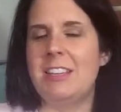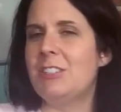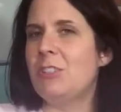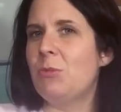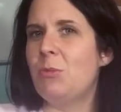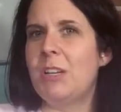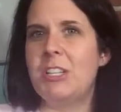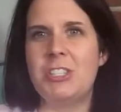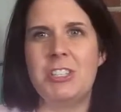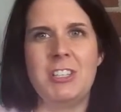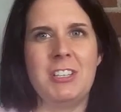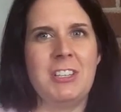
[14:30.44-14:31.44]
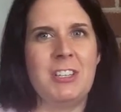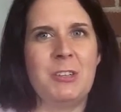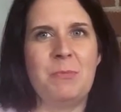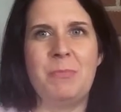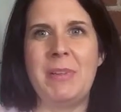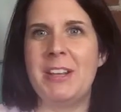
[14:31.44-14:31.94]

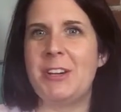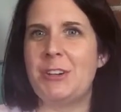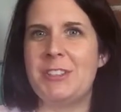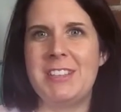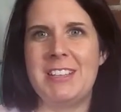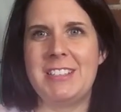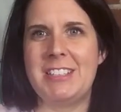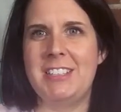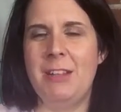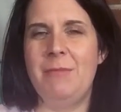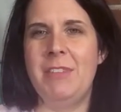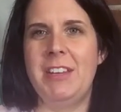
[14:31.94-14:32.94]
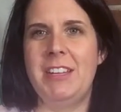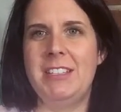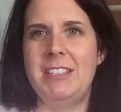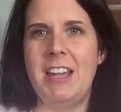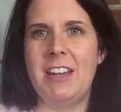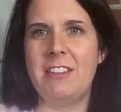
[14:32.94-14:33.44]
intuition, bigger sense of something
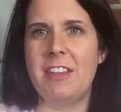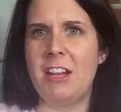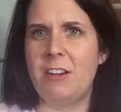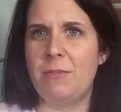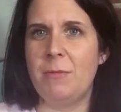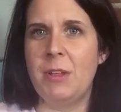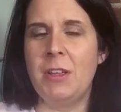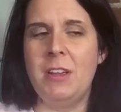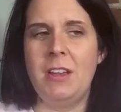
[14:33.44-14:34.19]
inside of there